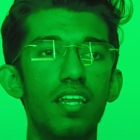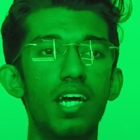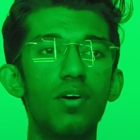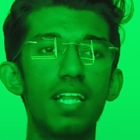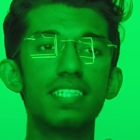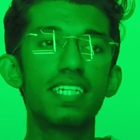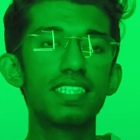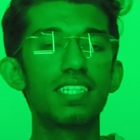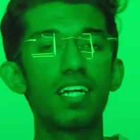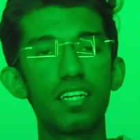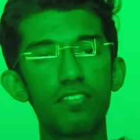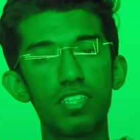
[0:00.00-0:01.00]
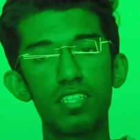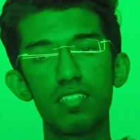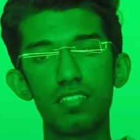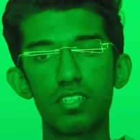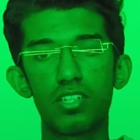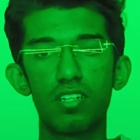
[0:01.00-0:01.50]
Now let's get started with
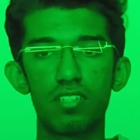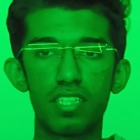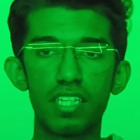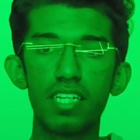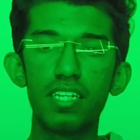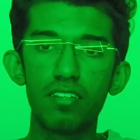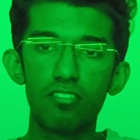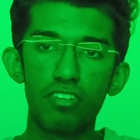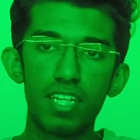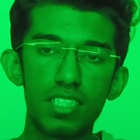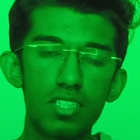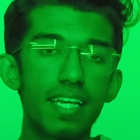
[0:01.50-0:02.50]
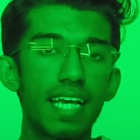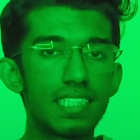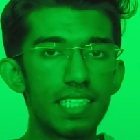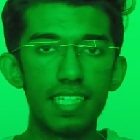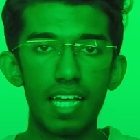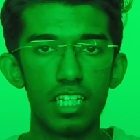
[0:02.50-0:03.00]
the three ways to
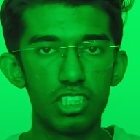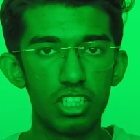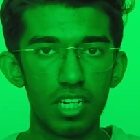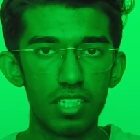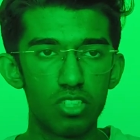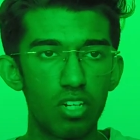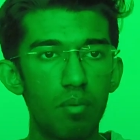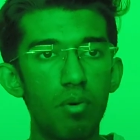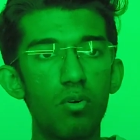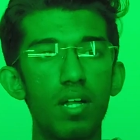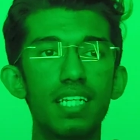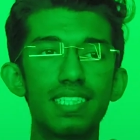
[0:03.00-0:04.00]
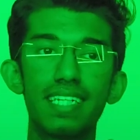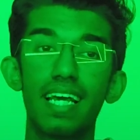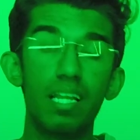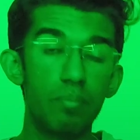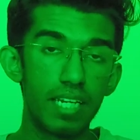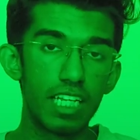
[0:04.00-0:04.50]
guess intelligently. So number one is the
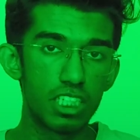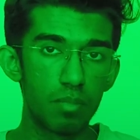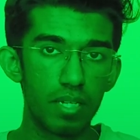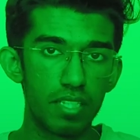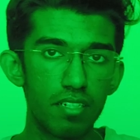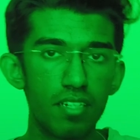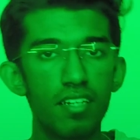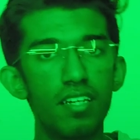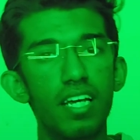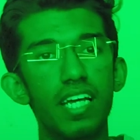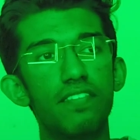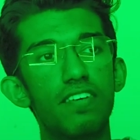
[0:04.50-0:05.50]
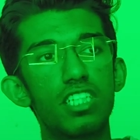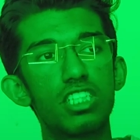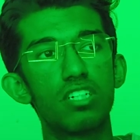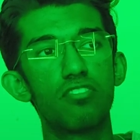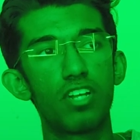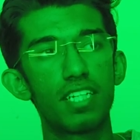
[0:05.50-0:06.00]
elimination method, in which,
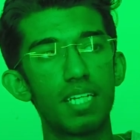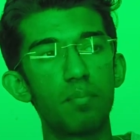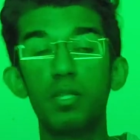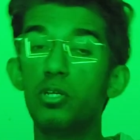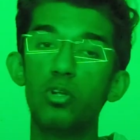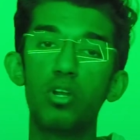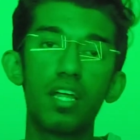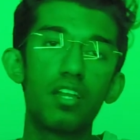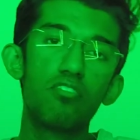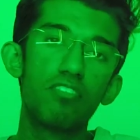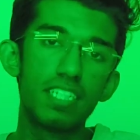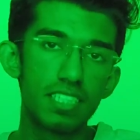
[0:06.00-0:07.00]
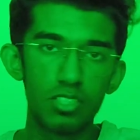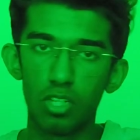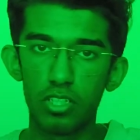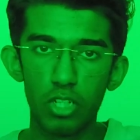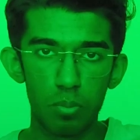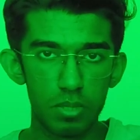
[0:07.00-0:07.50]
for example, you know, none of these is
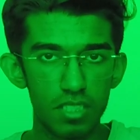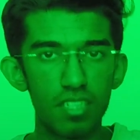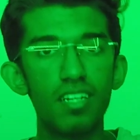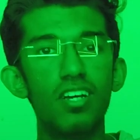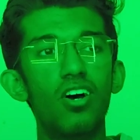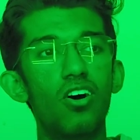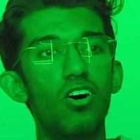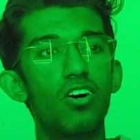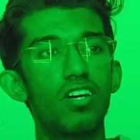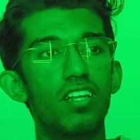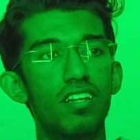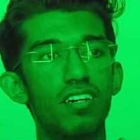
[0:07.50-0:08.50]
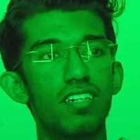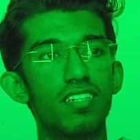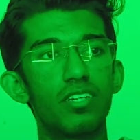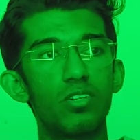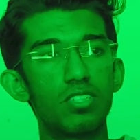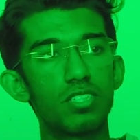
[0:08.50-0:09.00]
not the option, or
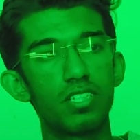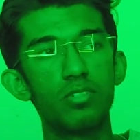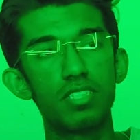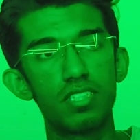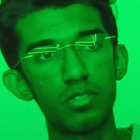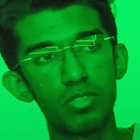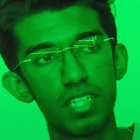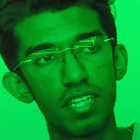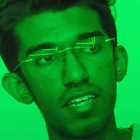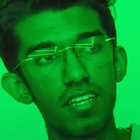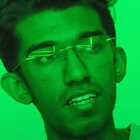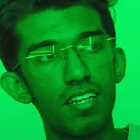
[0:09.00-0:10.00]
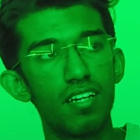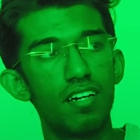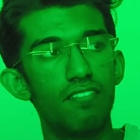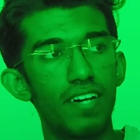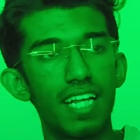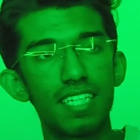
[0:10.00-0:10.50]
you know, you say
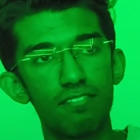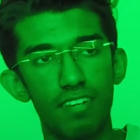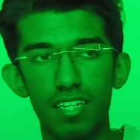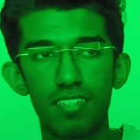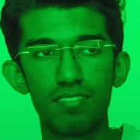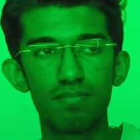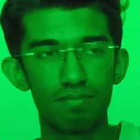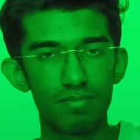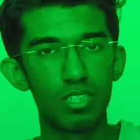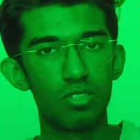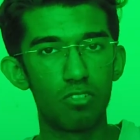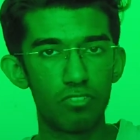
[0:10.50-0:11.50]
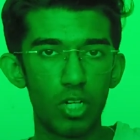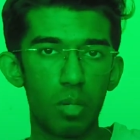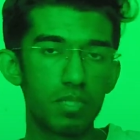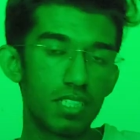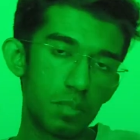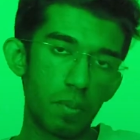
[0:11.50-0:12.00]
one you know of the
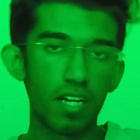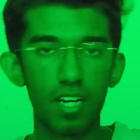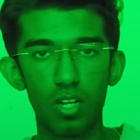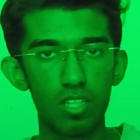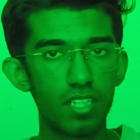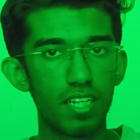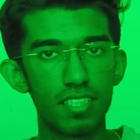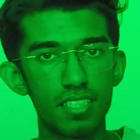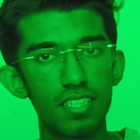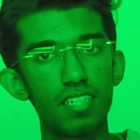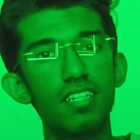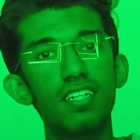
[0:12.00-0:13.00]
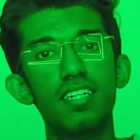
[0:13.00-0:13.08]
options is pakka not the answer,